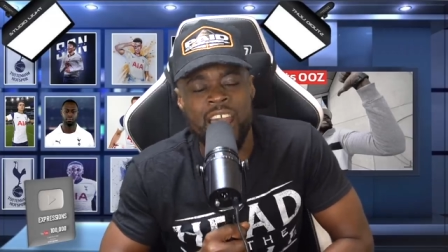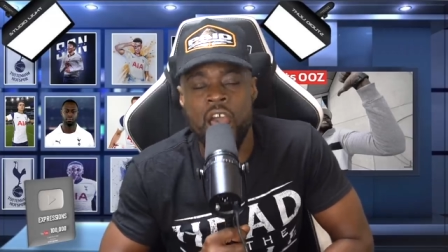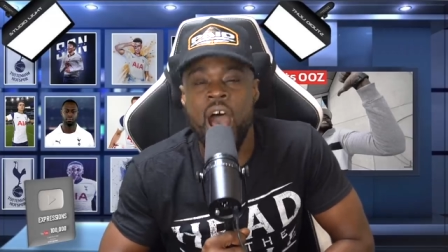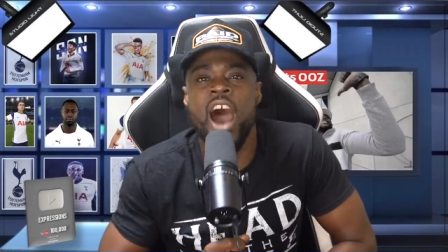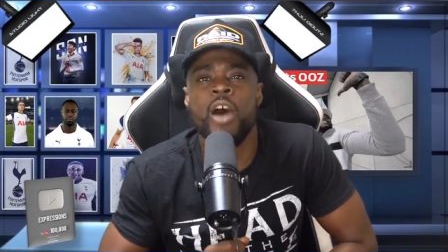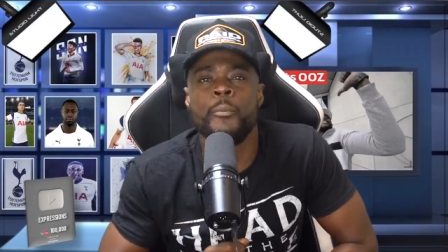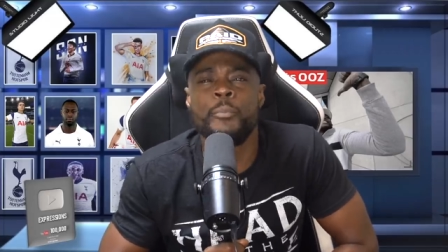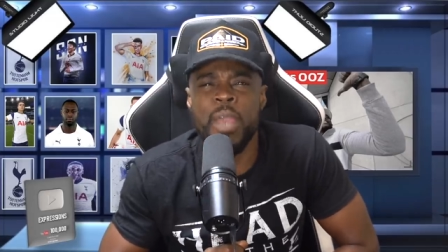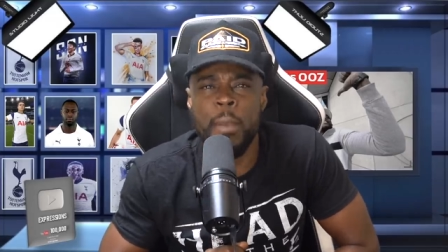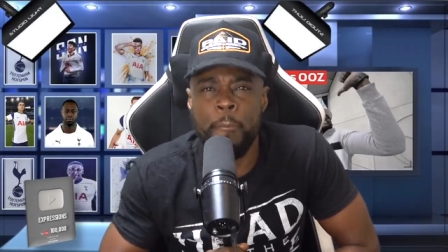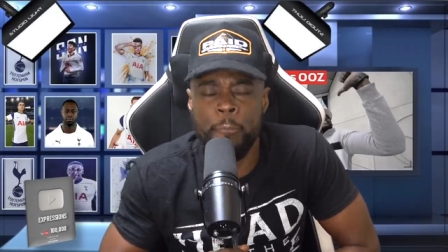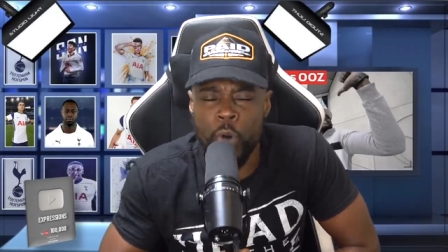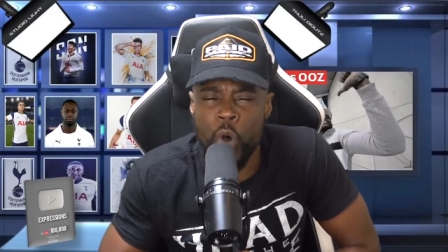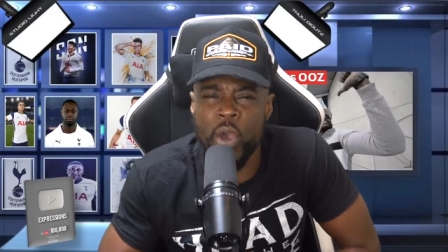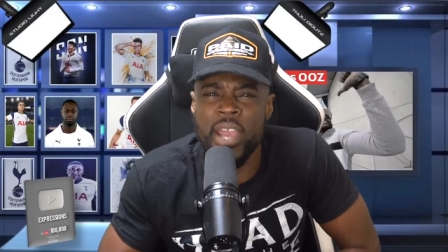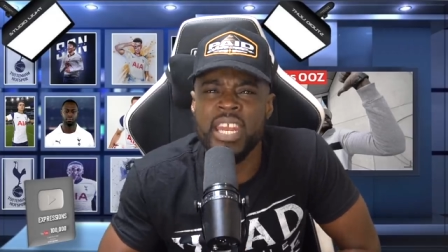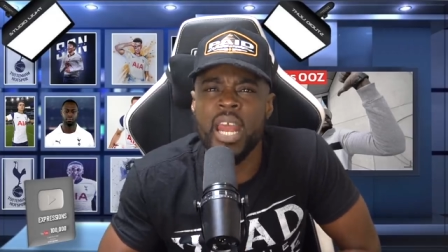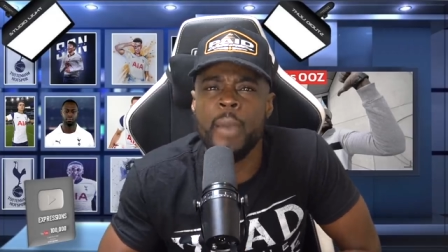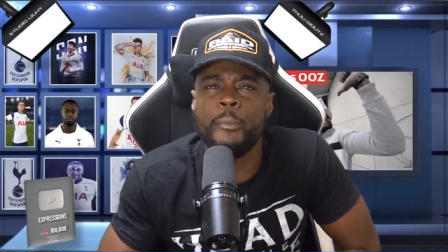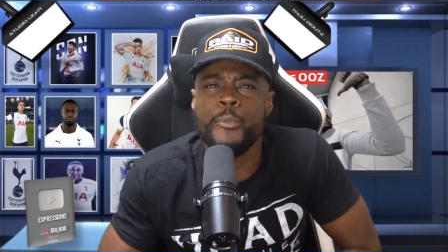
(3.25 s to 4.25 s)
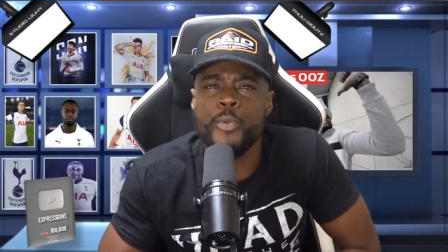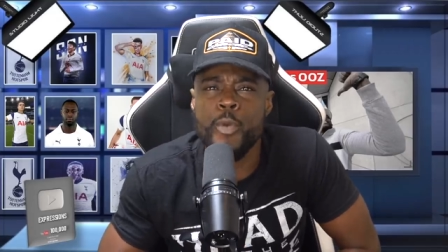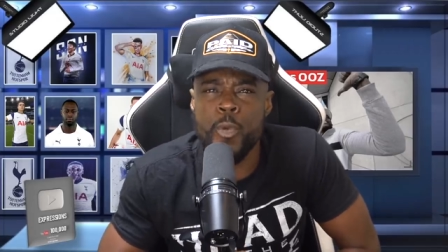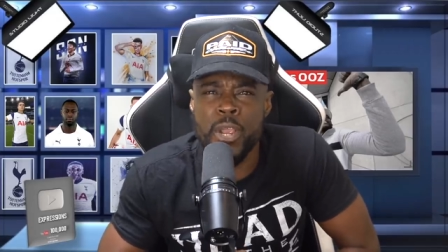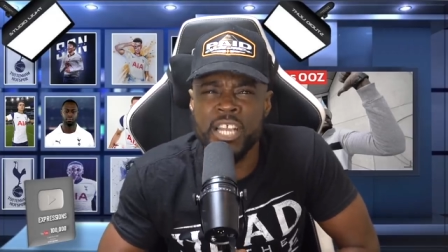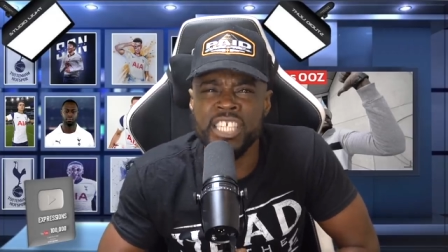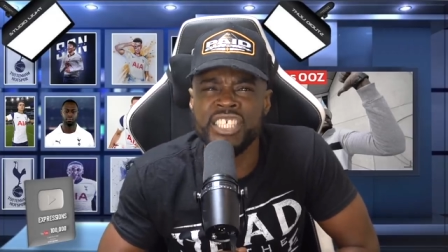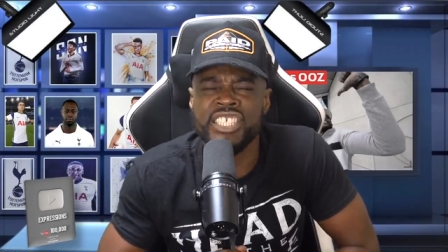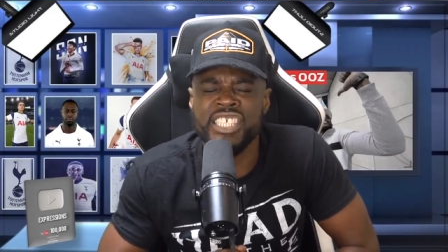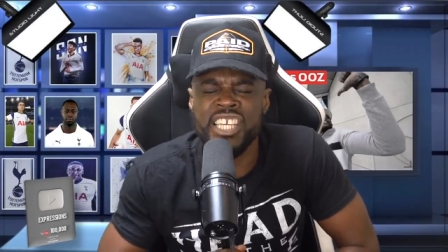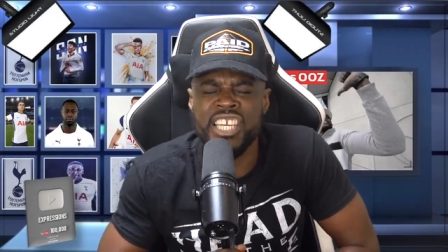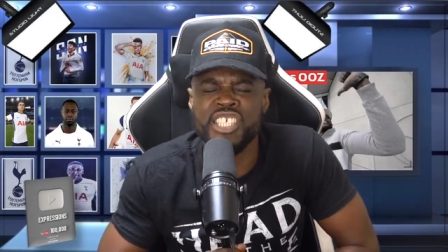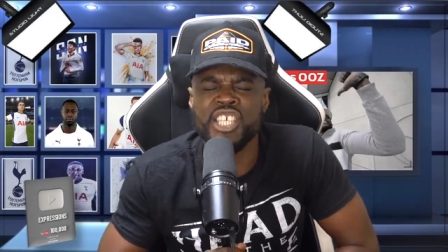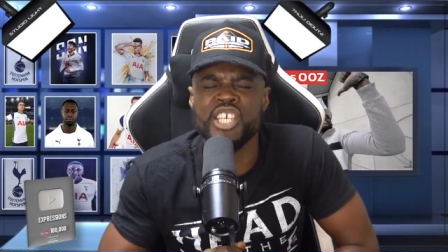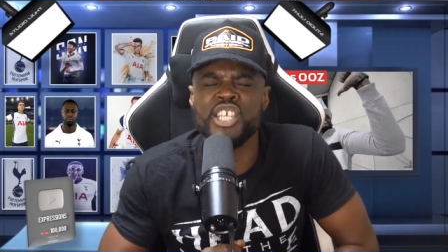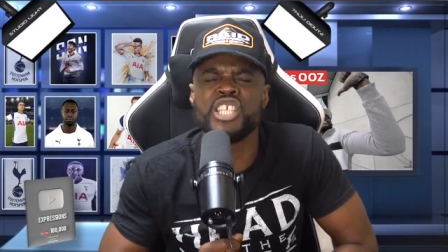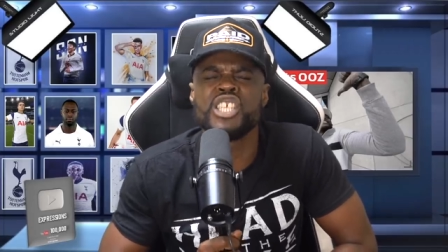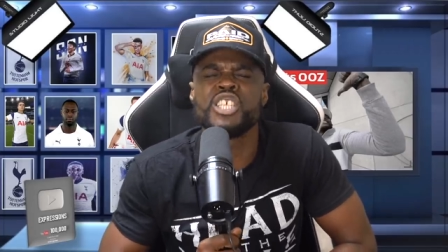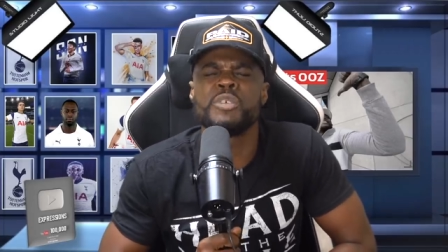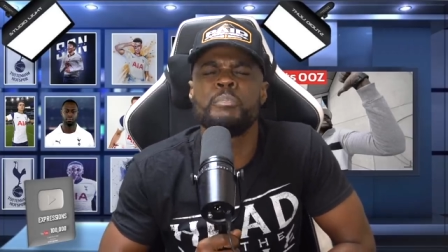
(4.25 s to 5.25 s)
have been put in a
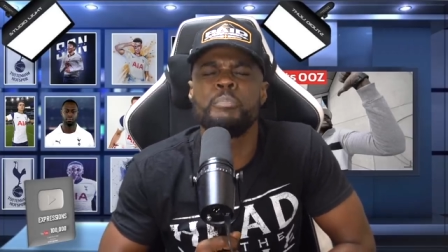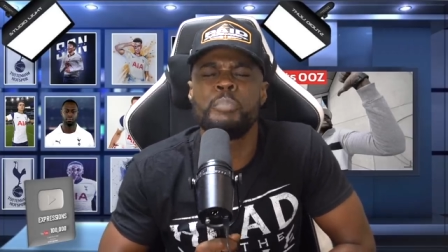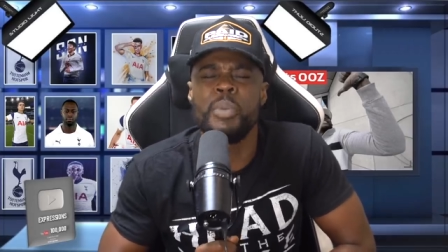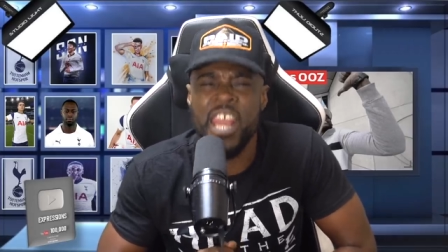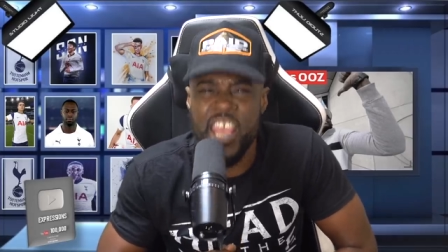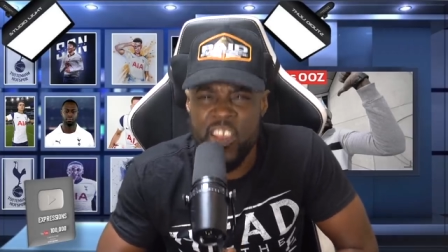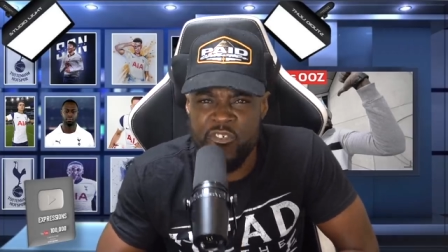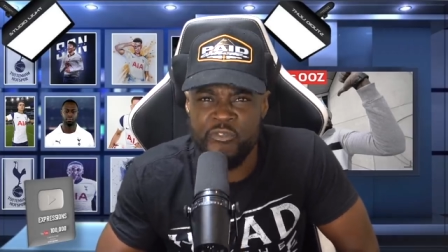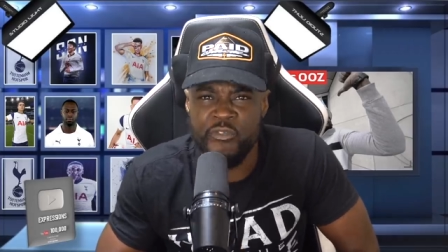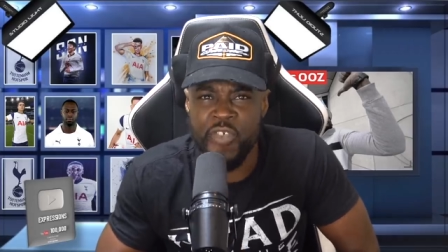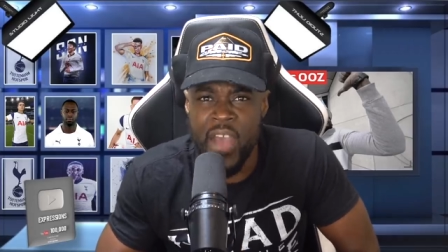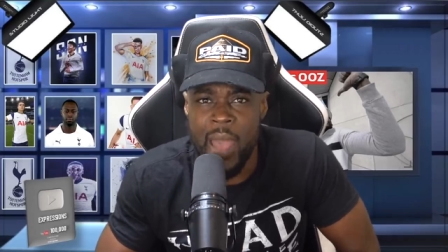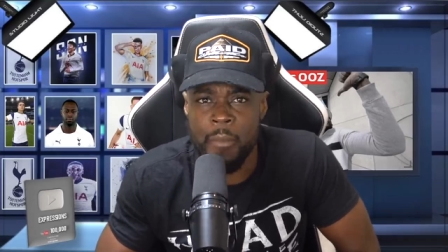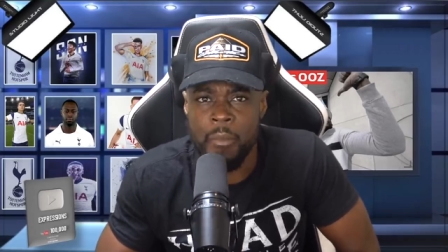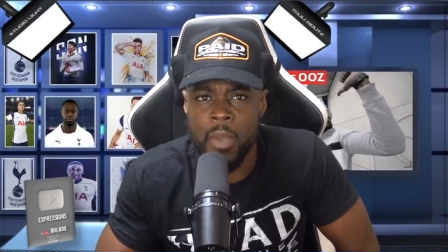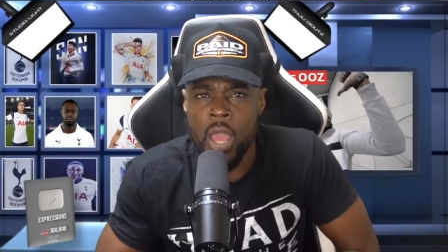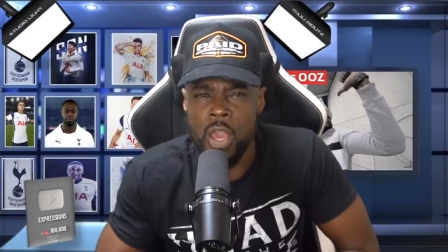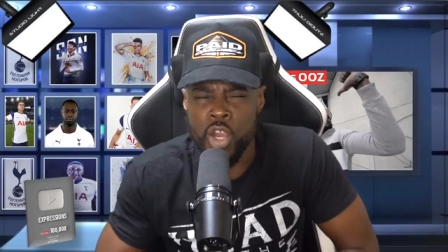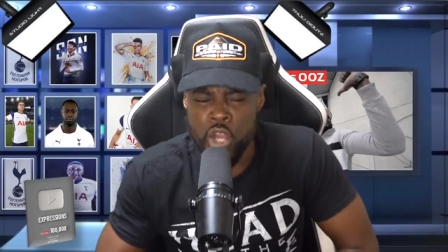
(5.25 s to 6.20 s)
pre-season spliff, fam.